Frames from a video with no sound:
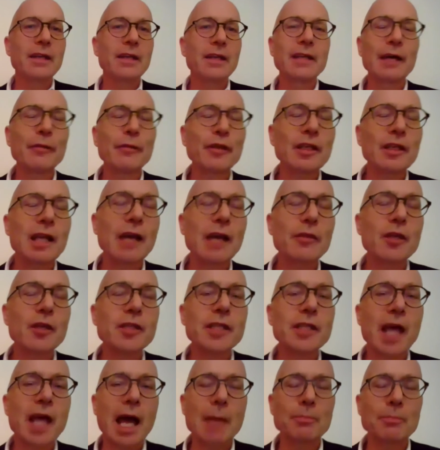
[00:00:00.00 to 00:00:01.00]
Nothing like
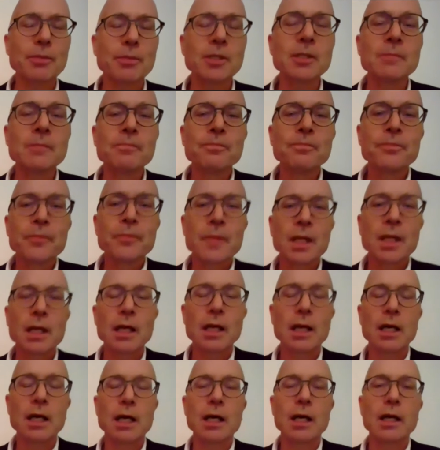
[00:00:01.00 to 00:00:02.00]
this happened.
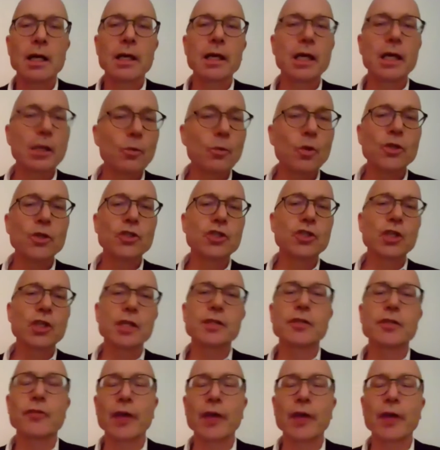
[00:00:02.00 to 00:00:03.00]
It was
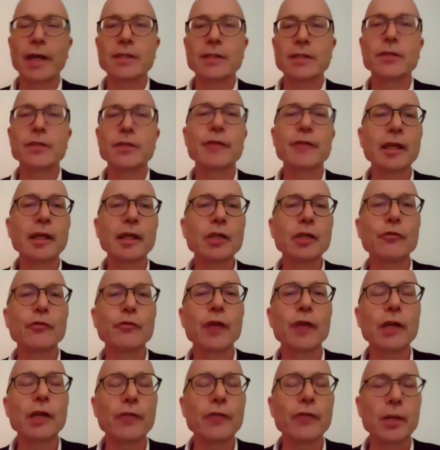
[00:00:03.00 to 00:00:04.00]
just great. So thank you
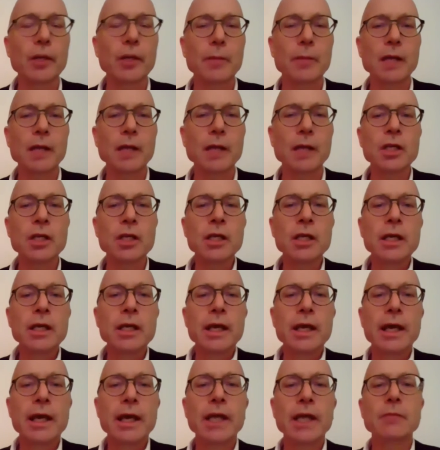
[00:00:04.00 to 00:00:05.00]
very, very much,
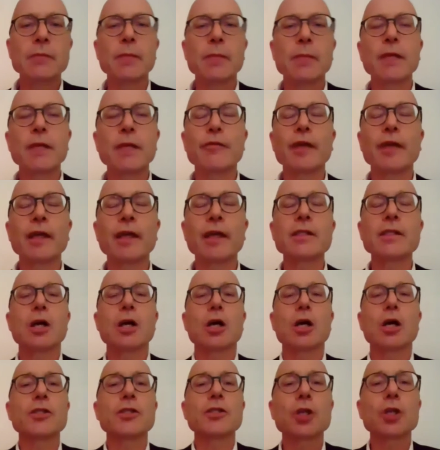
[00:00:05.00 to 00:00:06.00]
and many thanks
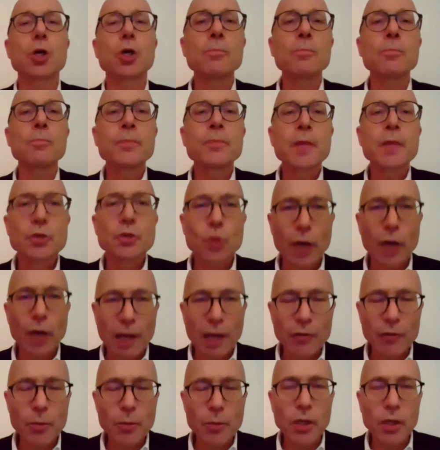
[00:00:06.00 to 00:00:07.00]
also to
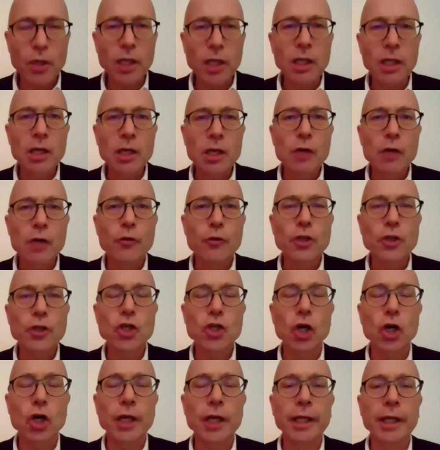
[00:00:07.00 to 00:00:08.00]
everybody for
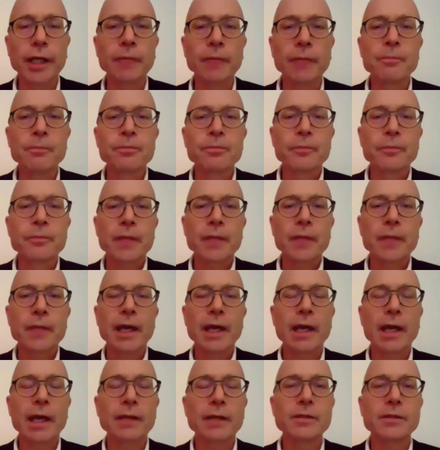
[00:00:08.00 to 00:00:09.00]
joining.
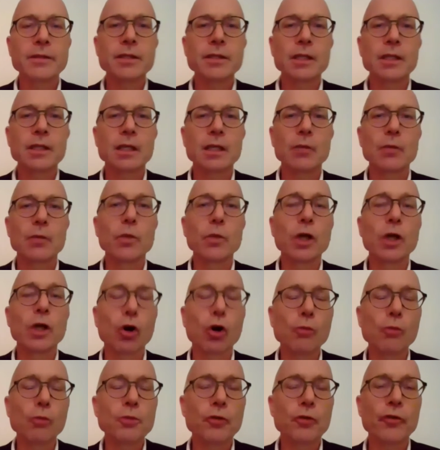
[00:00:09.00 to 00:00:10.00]
And we
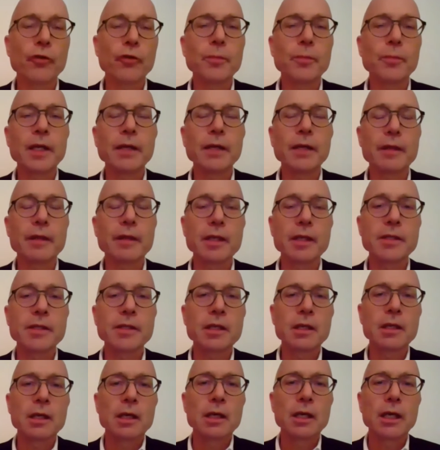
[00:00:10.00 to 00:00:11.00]
hope to repeat
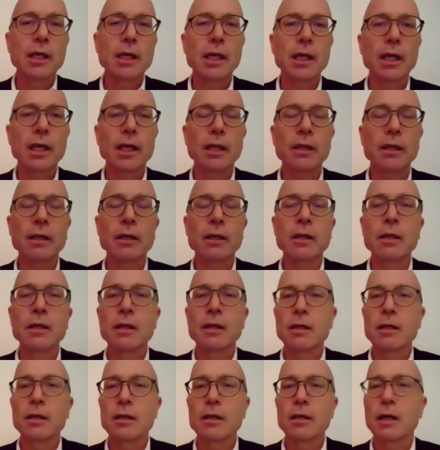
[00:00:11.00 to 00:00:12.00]
this in,
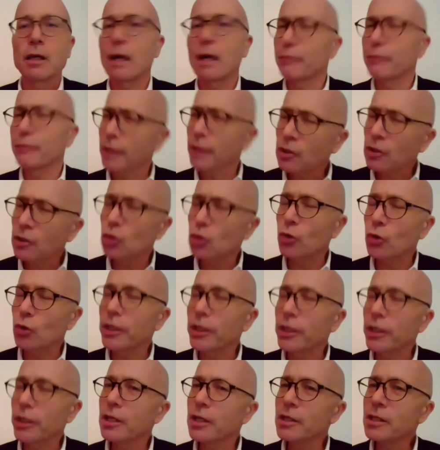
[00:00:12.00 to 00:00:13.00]
I think, 2
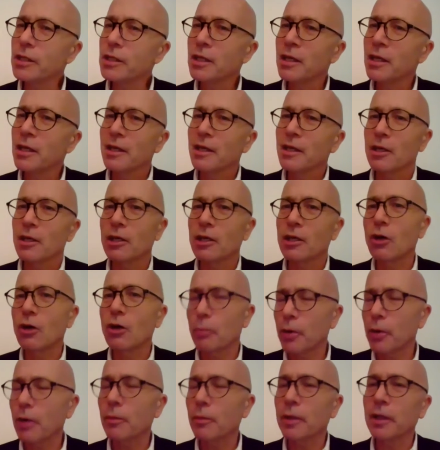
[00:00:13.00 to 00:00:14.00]
years
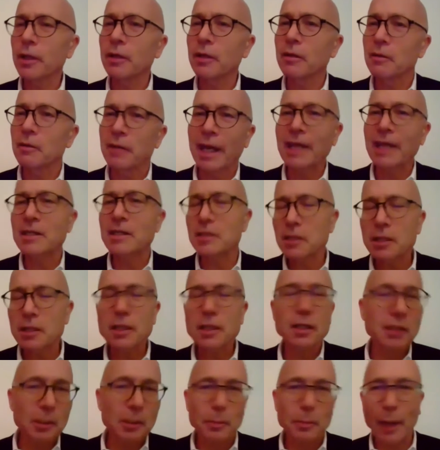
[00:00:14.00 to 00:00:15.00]
or probably next
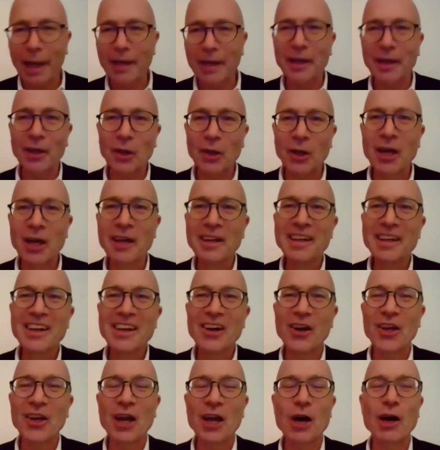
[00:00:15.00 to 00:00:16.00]
year, depending
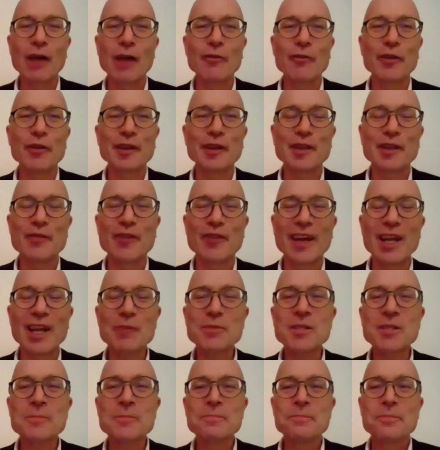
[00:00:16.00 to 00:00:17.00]
on how everything
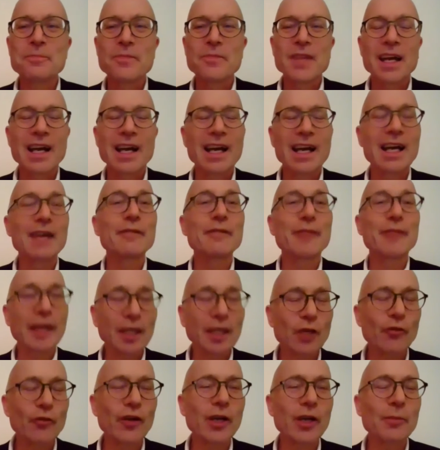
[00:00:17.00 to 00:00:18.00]
develops.
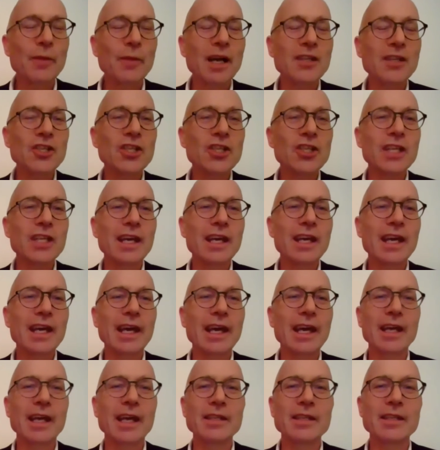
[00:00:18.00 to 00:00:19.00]
Thank you very much,
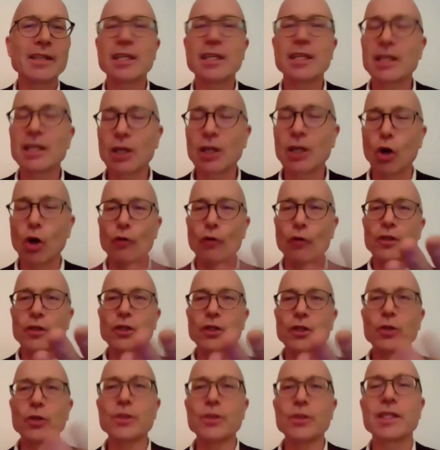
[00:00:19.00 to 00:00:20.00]
and over
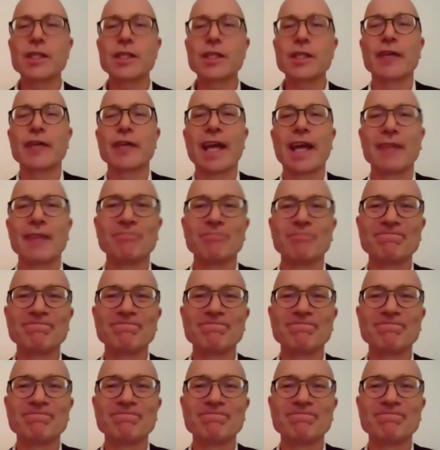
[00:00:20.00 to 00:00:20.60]
to you, Steve, again.